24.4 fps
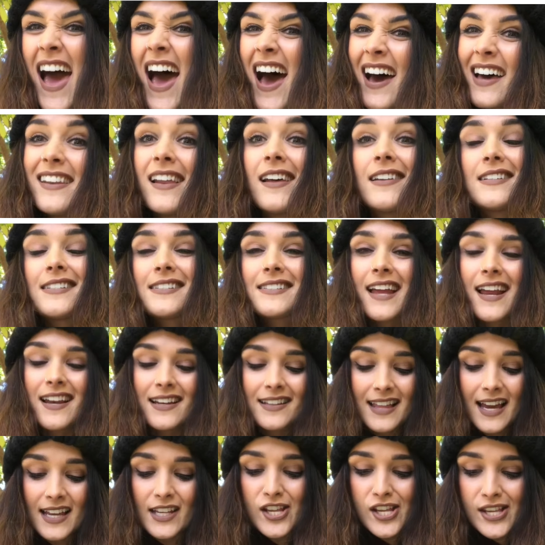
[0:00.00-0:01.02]
and
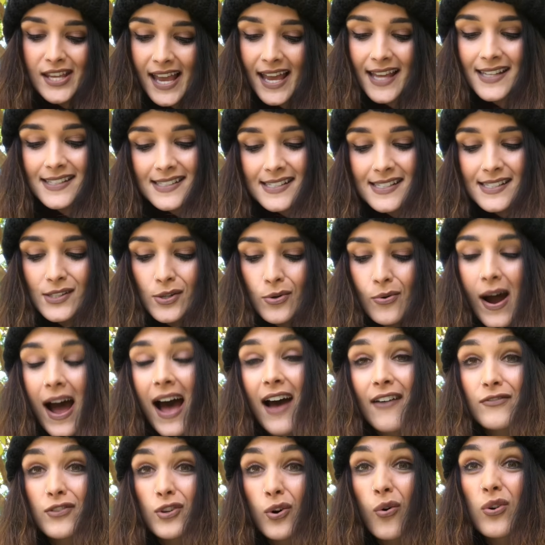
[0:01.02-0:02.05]
understanding that you can still
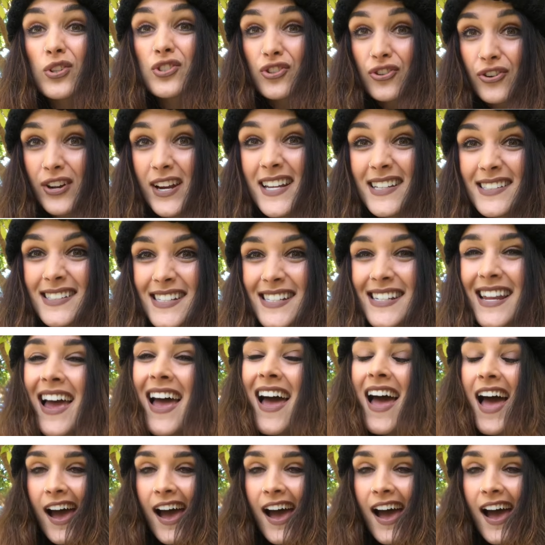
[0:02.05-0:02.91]
have your treats